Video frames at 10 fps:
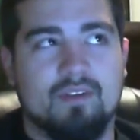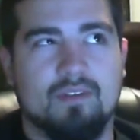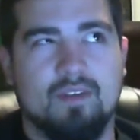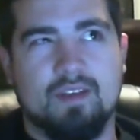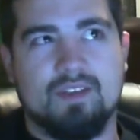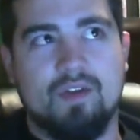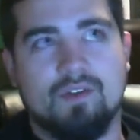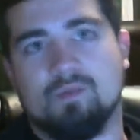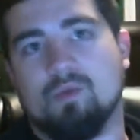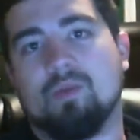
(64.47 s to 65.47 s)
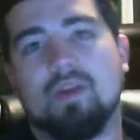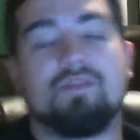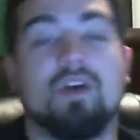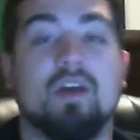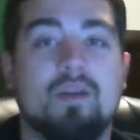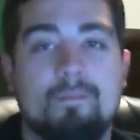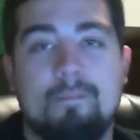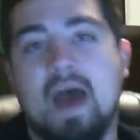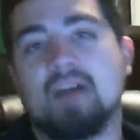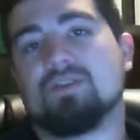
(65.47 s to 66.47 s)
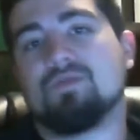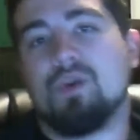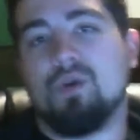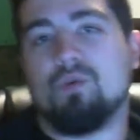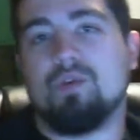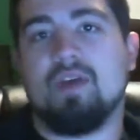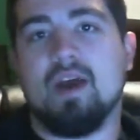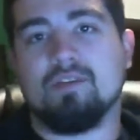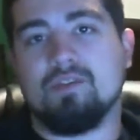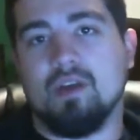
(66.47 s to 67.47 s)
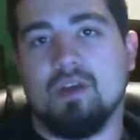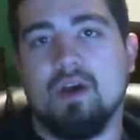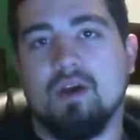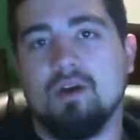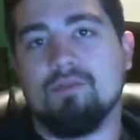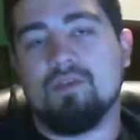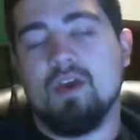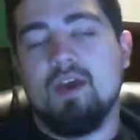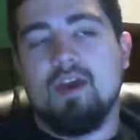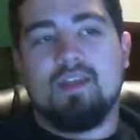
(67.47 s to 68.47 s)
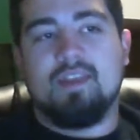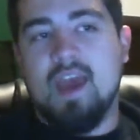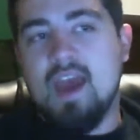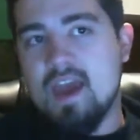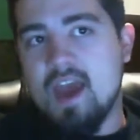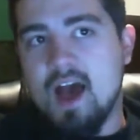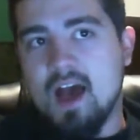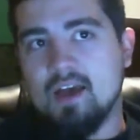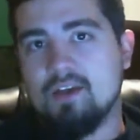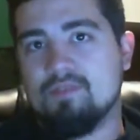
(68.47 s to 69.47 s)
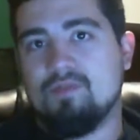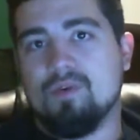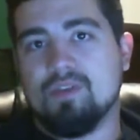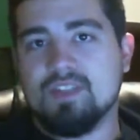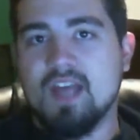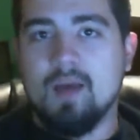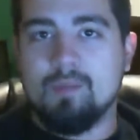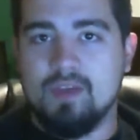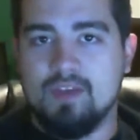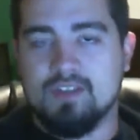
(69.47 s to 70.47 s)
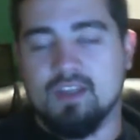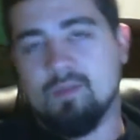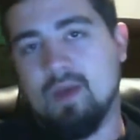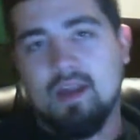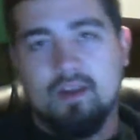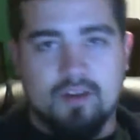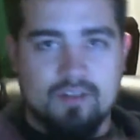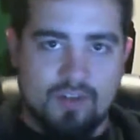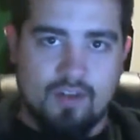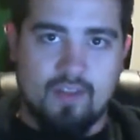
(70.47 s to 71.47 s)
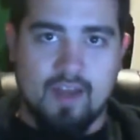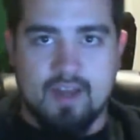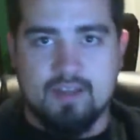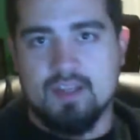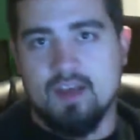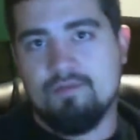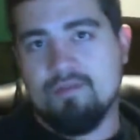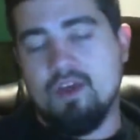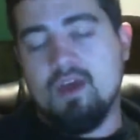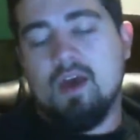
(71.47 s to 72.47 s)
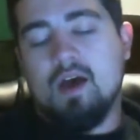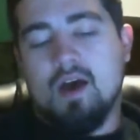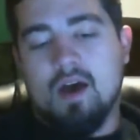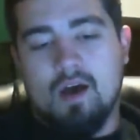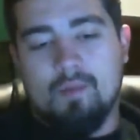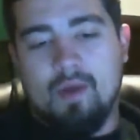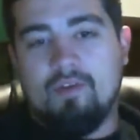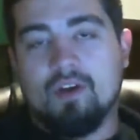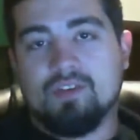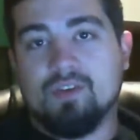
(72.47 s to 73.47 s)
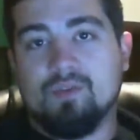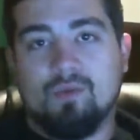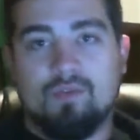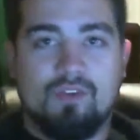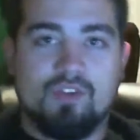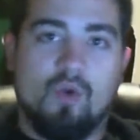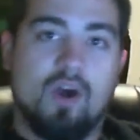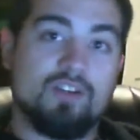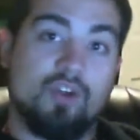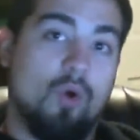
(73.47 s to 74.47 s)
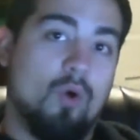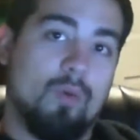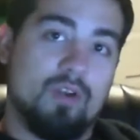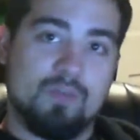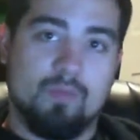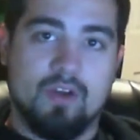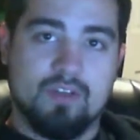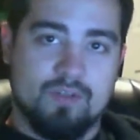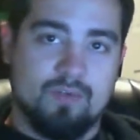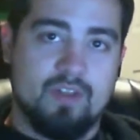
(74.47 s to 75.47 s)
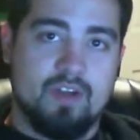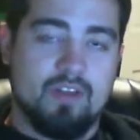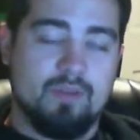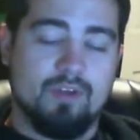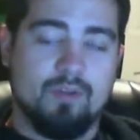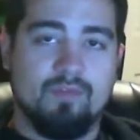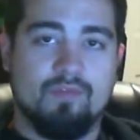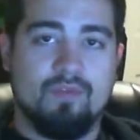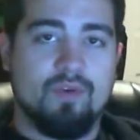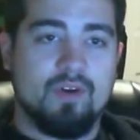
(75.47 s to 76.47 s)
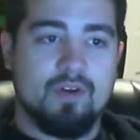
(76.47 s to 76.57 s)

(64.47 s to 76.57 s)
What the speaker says: less noticeable, but I've done massive code refactoring of the AI for the zombies and the commanders and all that kind of stuff. I've also squashed a whole bunch of bugs that were there in the build before.